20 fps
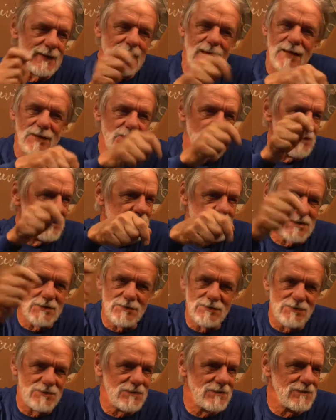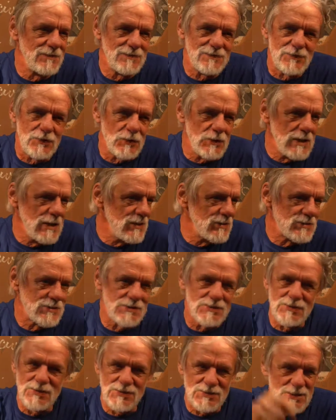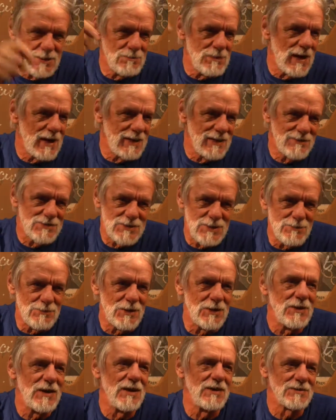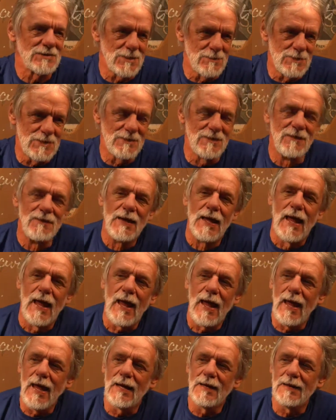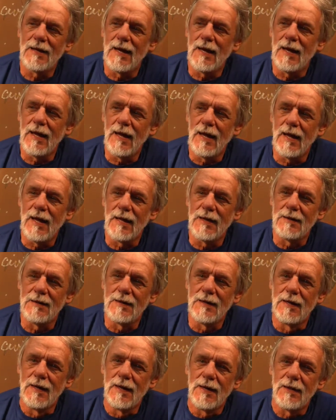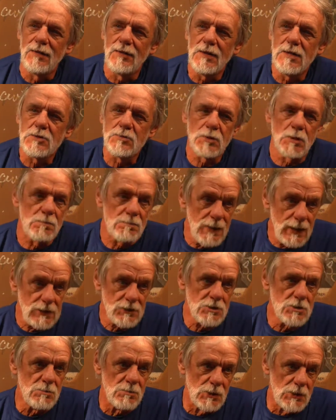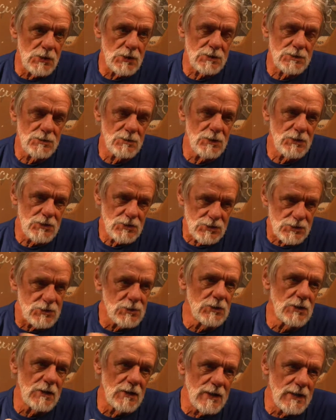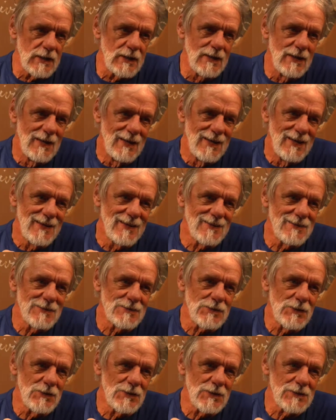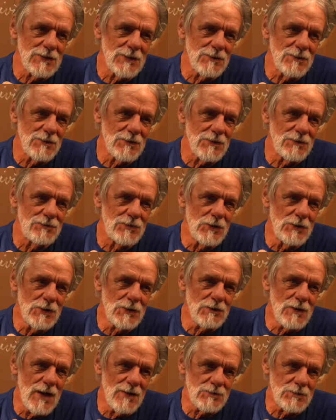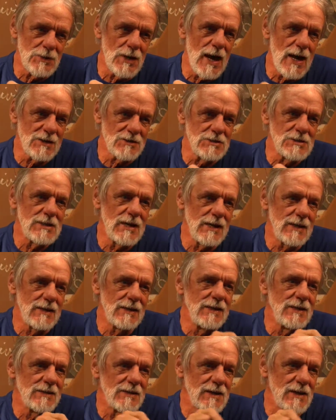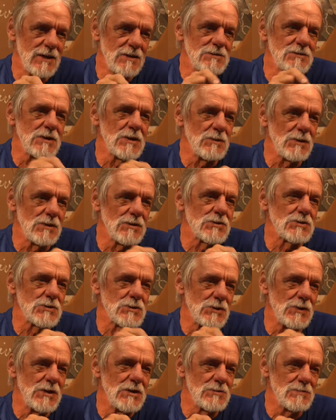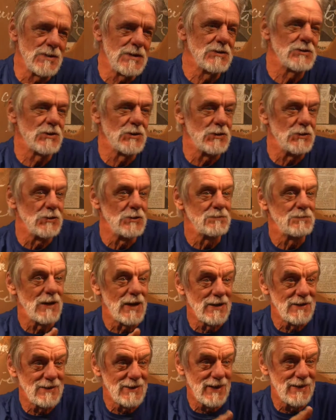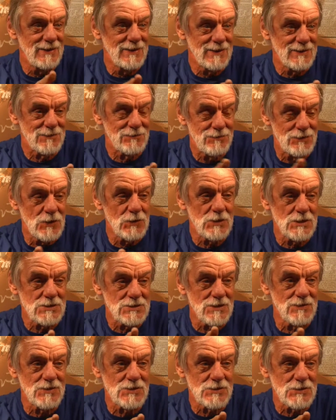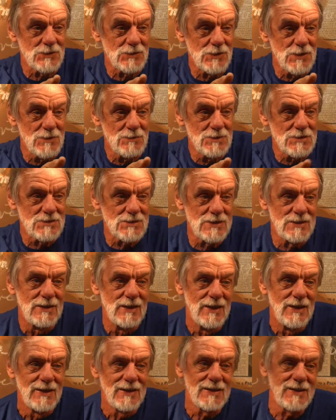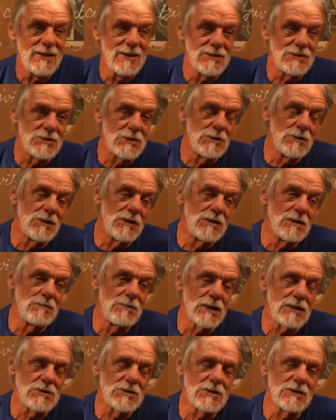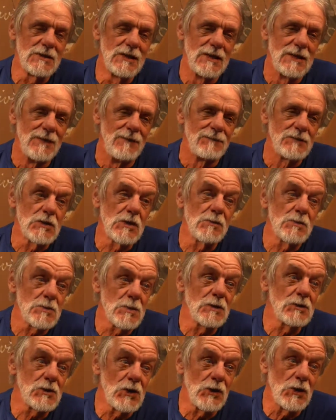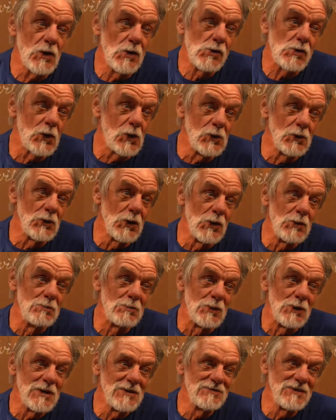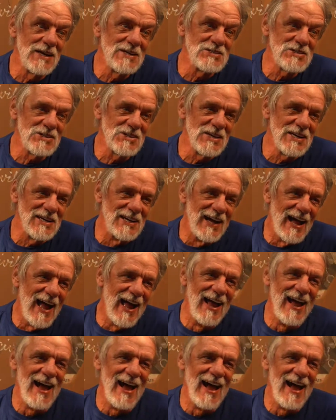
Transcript: Athos of Greece or somebody of somewhere else, somebody, and and these were picture books with a story so that were, the photographs were actually taken in the country where the story is being told by, and the focus of the story was the kids who were in the picture. So there was one called Okolo, Boy of Nigeria,